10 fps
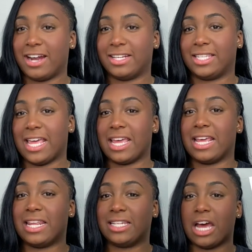to say
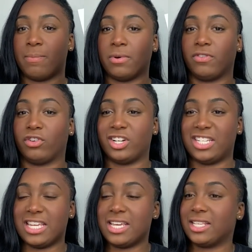any type of
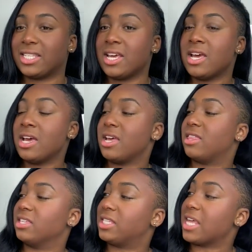critiques,
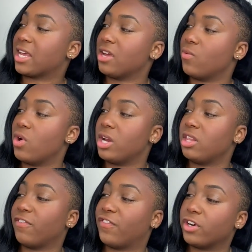the second one,
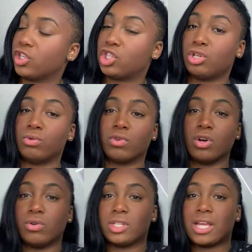the first 2
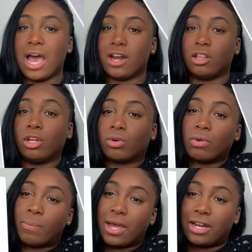rows kind of look
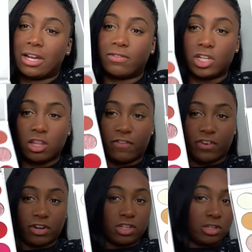repetitive to the
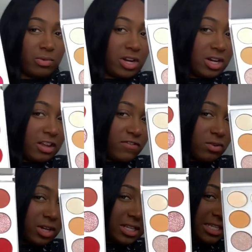first one, if you
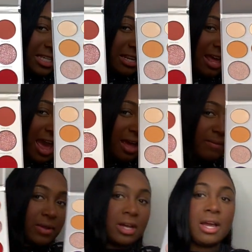can see that,
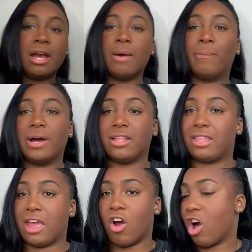but
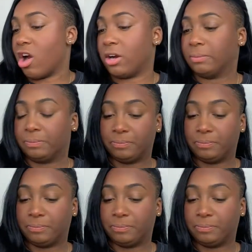they are